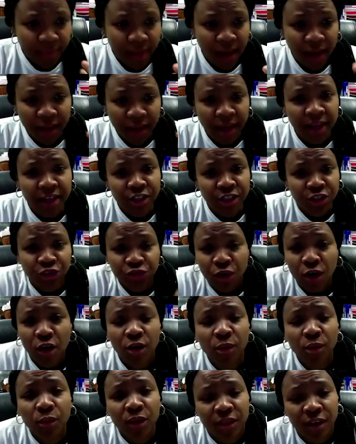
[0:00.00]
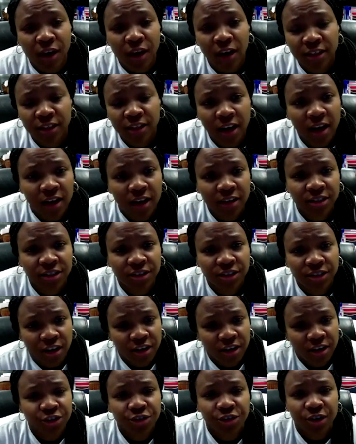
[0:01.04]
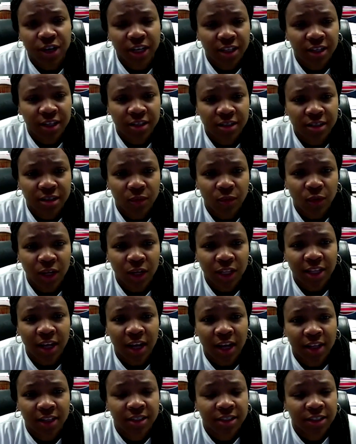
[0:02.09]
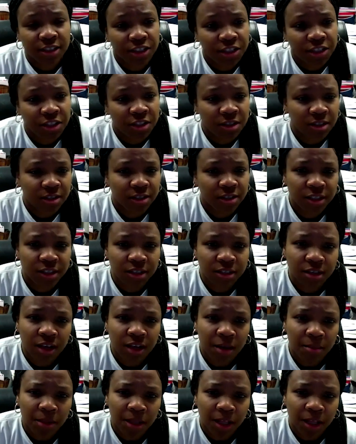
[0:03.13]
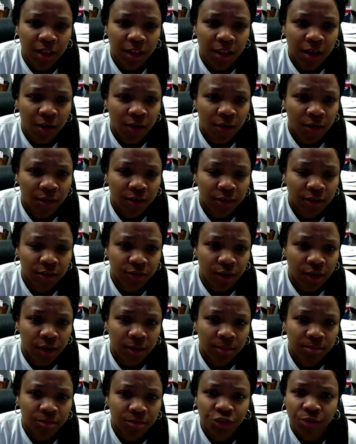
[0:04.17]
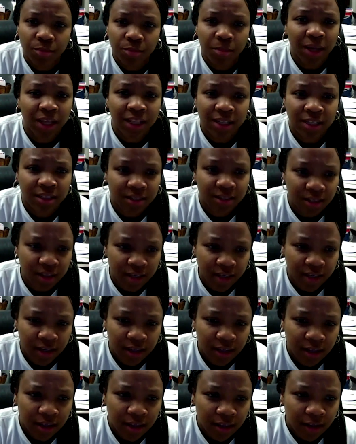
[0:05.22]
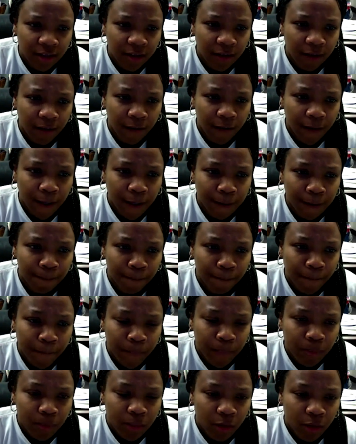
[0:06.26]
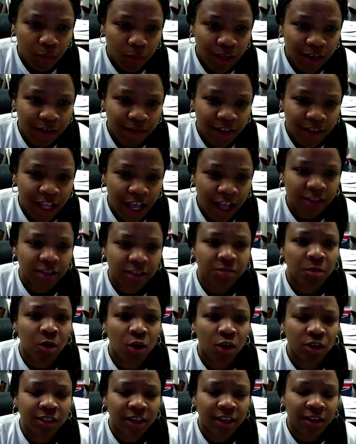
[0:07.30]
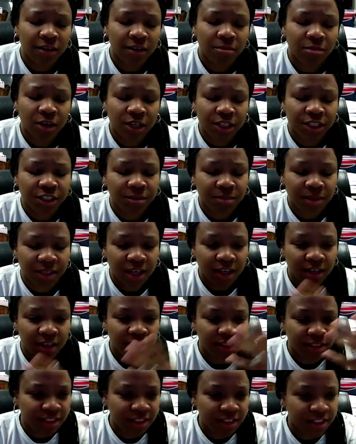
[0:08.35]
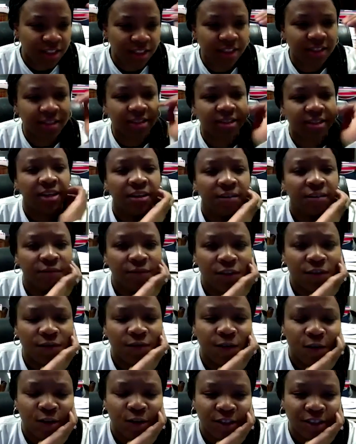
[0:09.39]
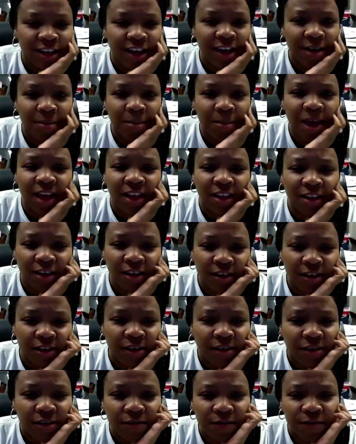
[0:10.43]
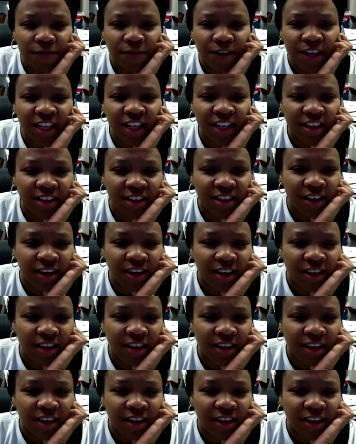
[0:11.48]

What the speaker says: getting stronger with our doctors, our trainers and whatnot. And she's coming along tremendously. We even had a small celebration because she just, for the first time, had a fitted